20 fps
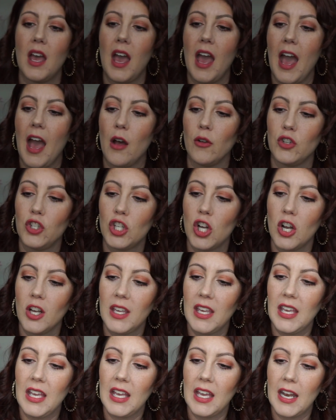How
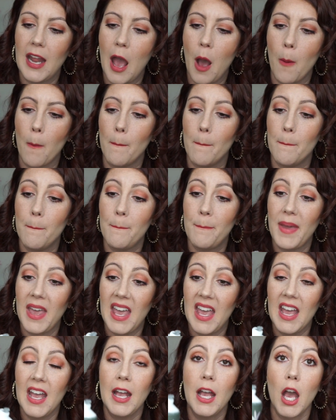chunky and how
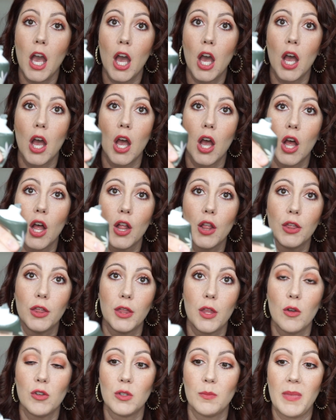big
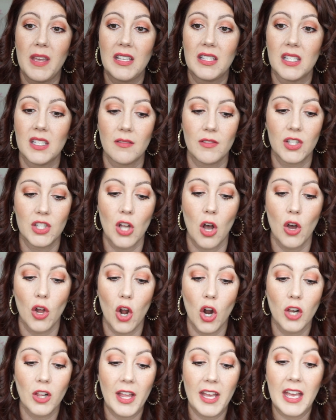those pieces of salt
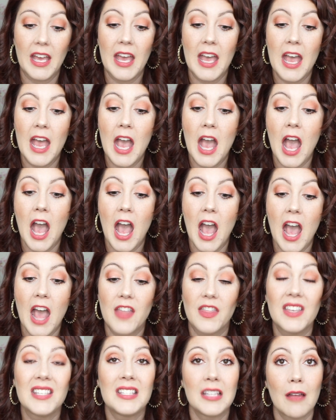are? Like,
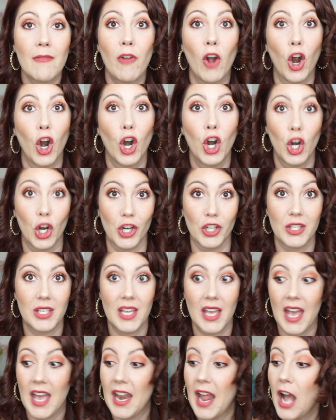this stuff hurt,
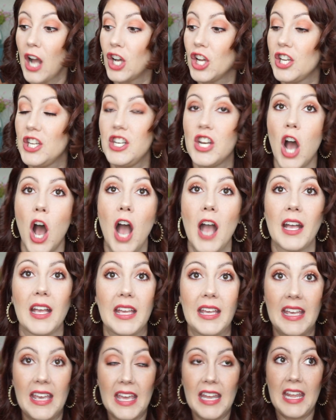and I could
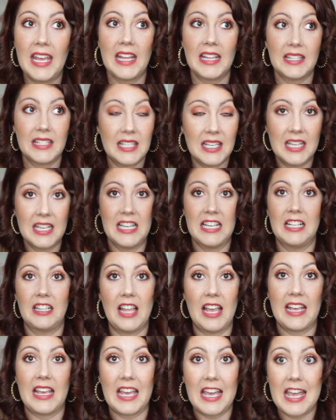not get it
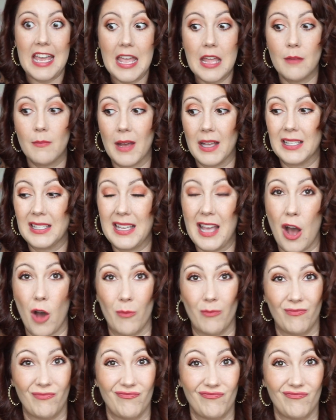like in my scalp.